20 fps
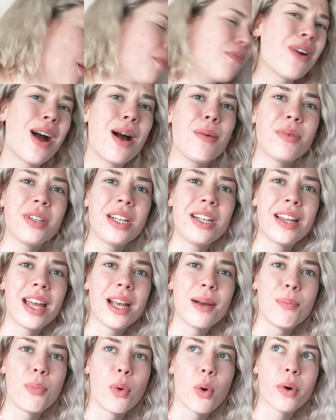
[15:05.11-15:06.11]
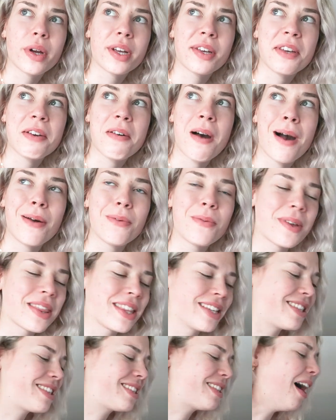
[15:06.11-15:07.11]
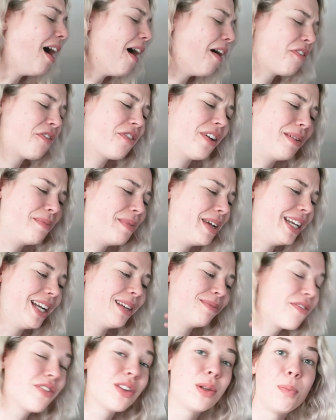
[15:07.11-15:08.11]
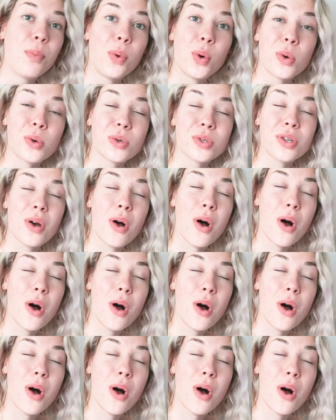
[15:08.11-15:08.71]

I'm probably like boring you out with this stuff. I mean, I feel bored